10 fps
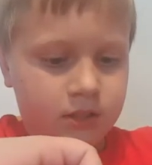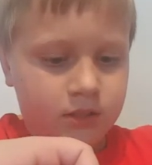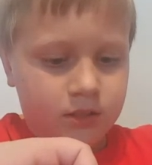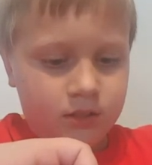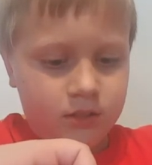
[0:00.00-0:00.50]

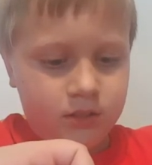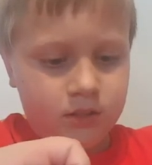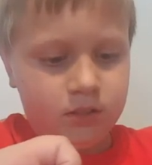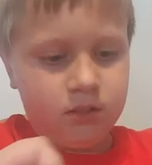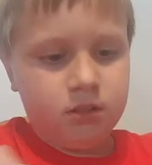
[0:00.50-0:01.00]

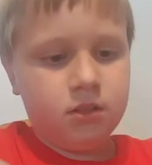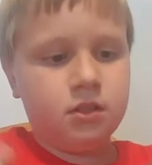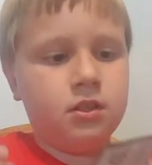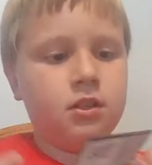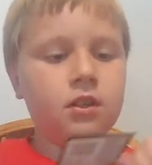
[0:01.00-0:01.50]

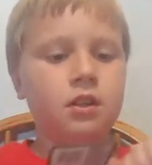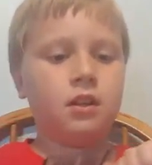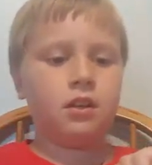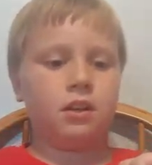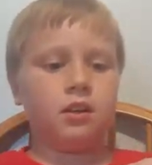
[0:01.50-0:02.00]

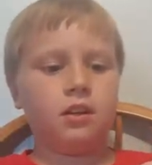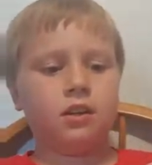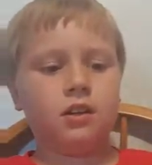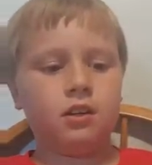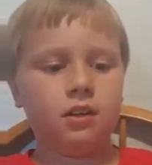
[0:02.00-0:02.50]

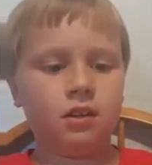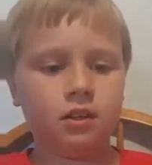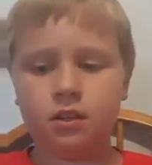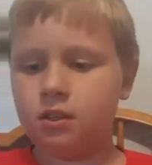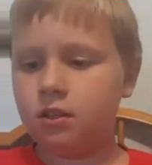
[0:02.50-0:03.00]

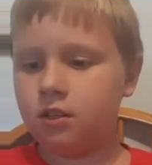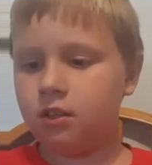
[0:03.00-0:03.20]
[no speech]